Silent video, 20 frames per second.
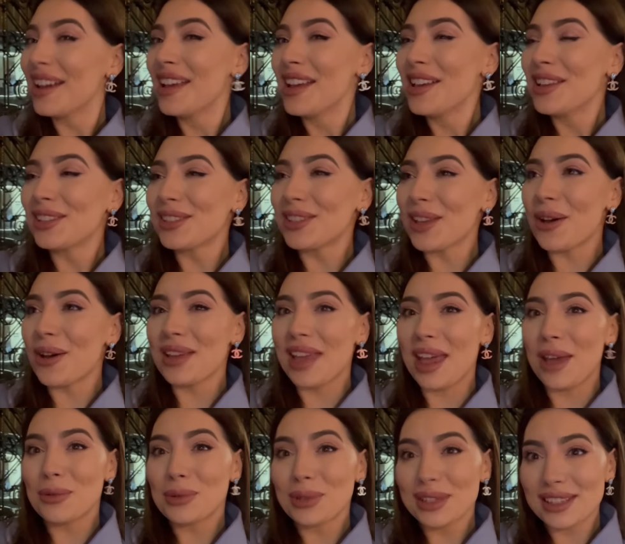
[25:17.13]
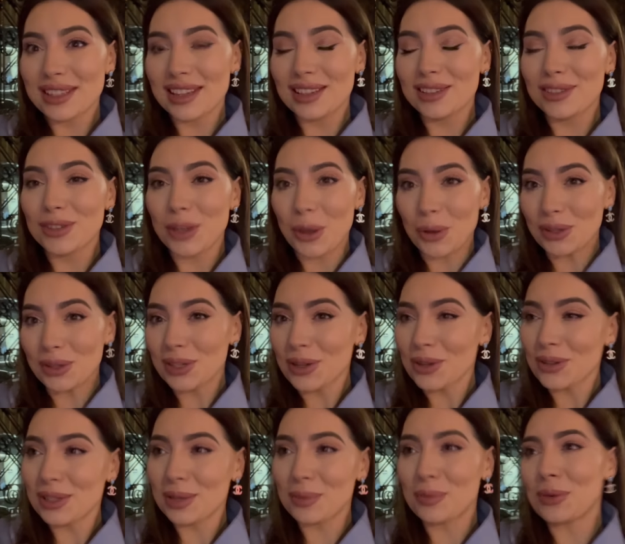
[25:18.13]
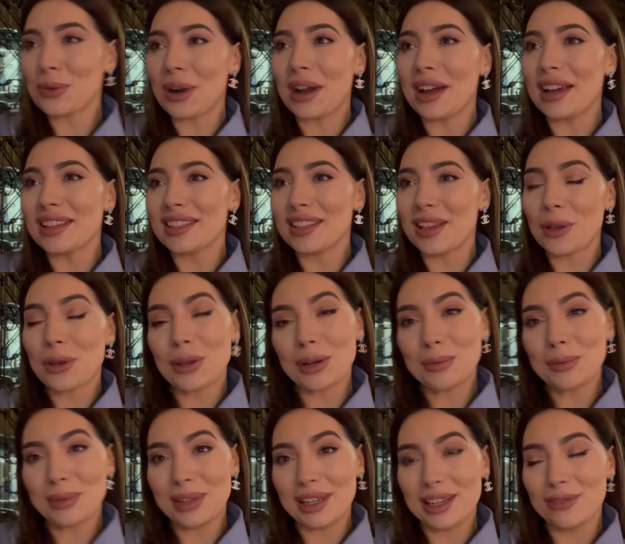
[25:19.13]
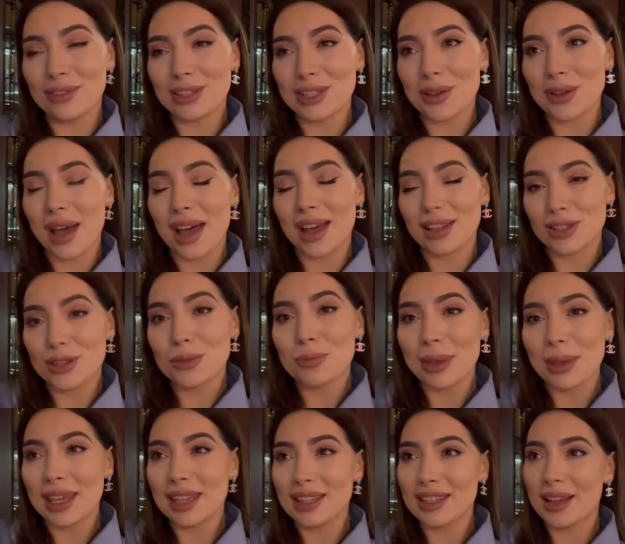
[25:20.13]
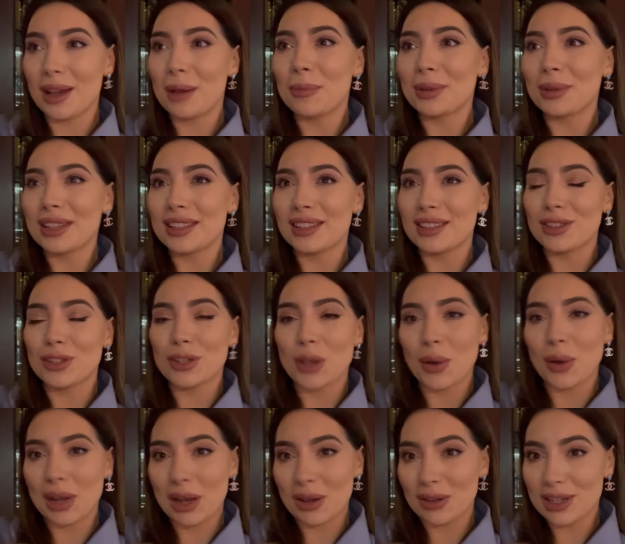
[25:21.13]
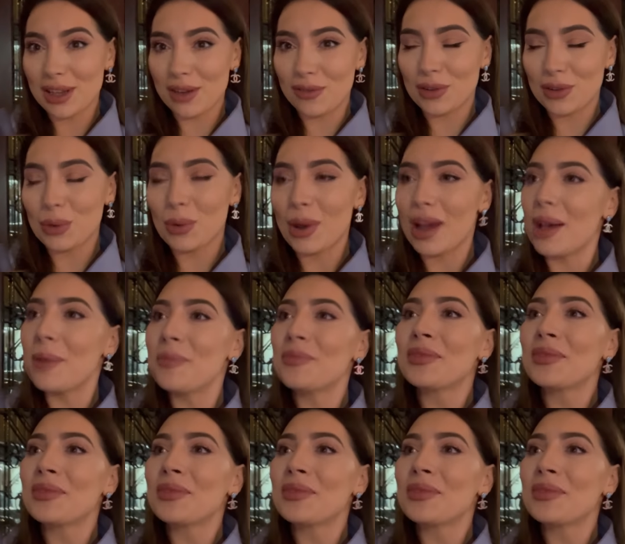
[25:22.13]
So yeah, it was a total surprise. I couldn't believe it, so I had to pick it up because it sold out everywhere.